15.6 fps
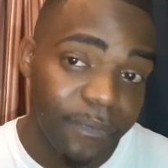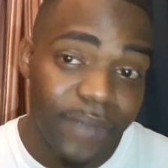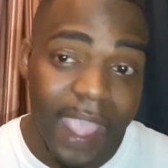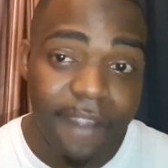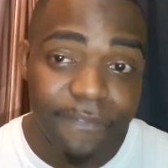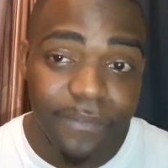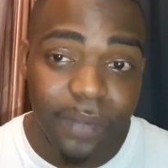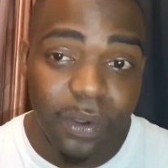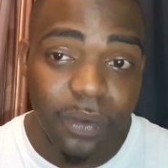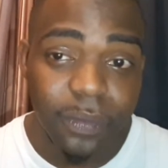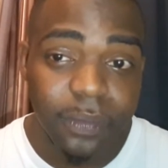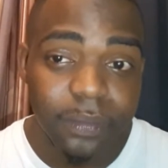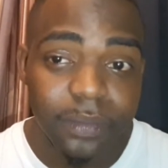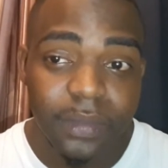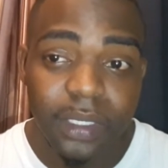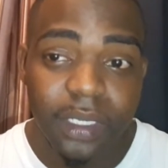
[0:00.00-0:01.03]
faithful,
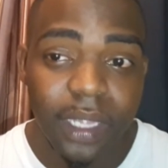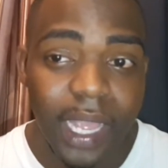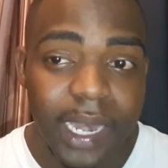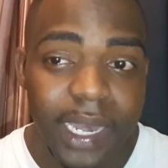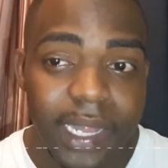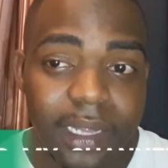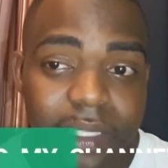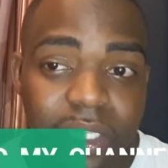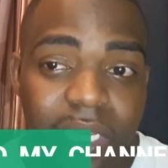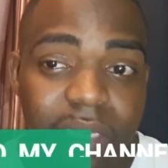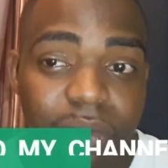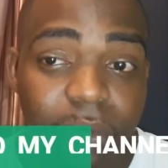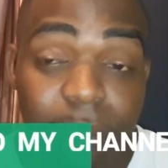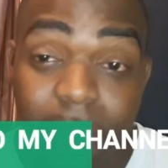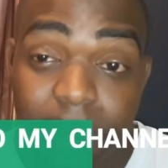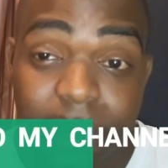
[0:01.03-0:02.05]
and then
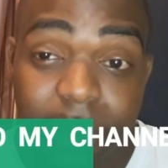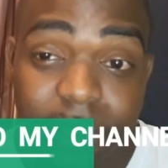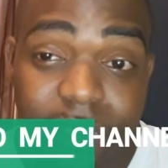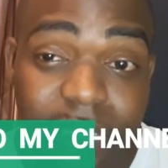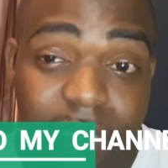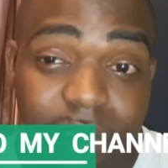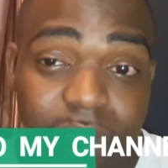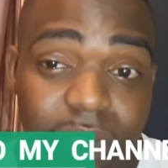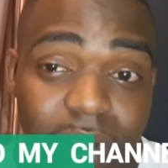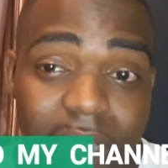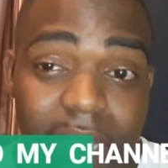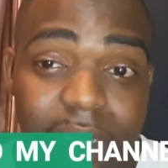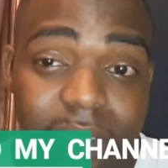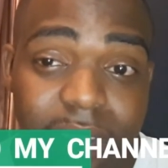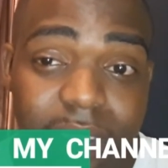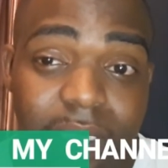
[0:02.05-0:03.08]
remember, Jesus
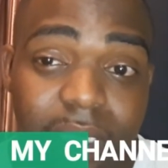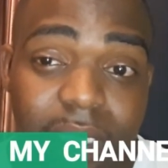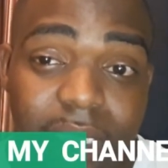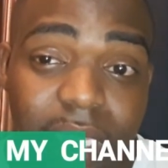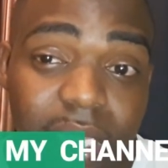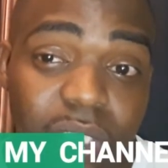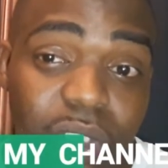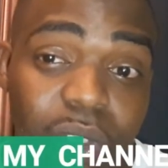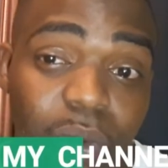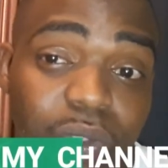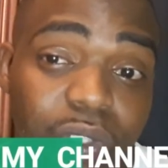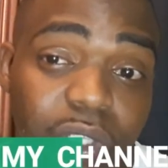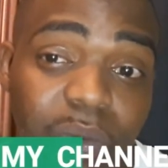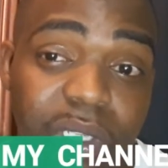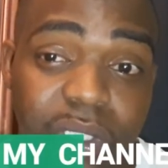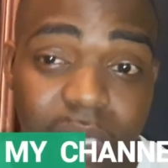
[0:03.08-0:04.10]
Christ is soon
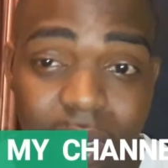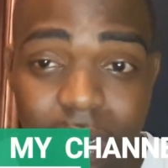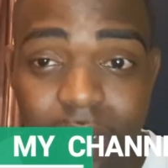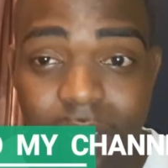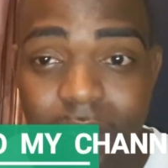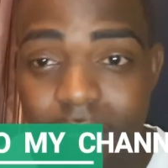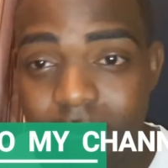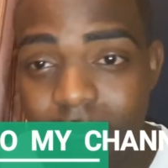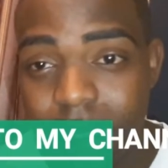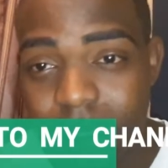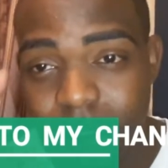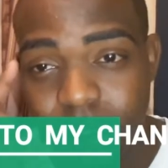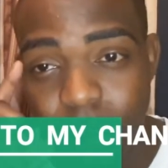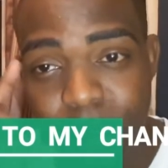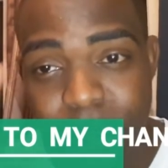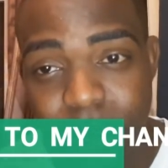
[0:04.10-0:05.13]
to return.
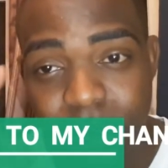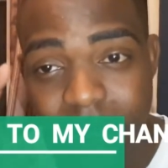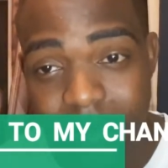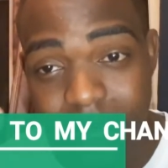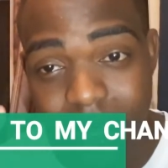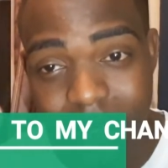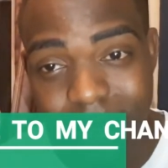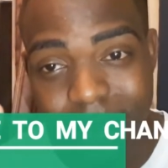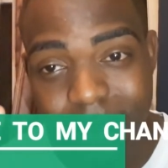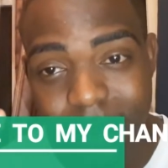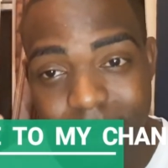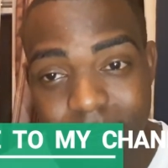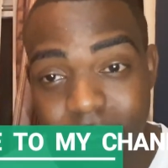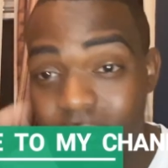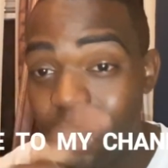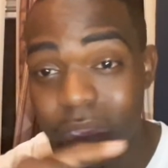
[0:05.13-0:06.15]
So be ready.
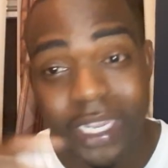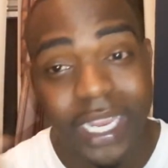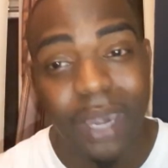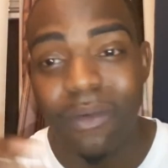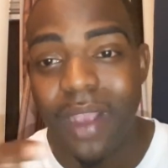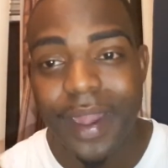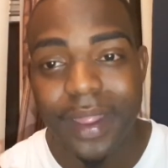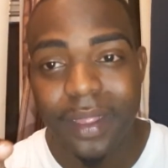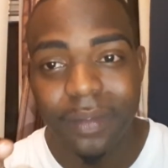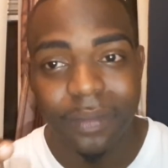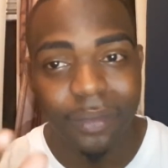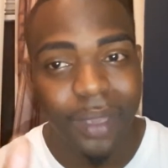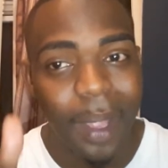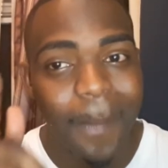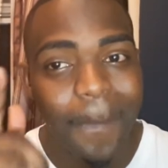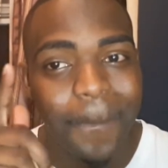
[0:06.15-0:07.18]
Don't get ready.
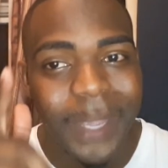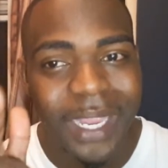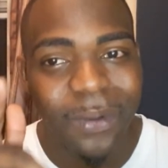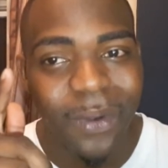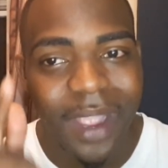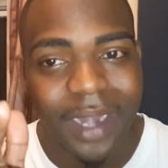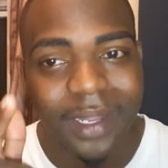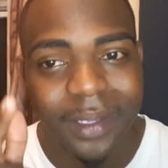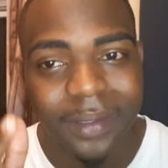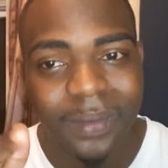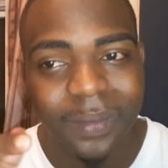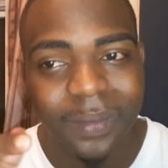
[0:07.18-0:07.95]
Be ready.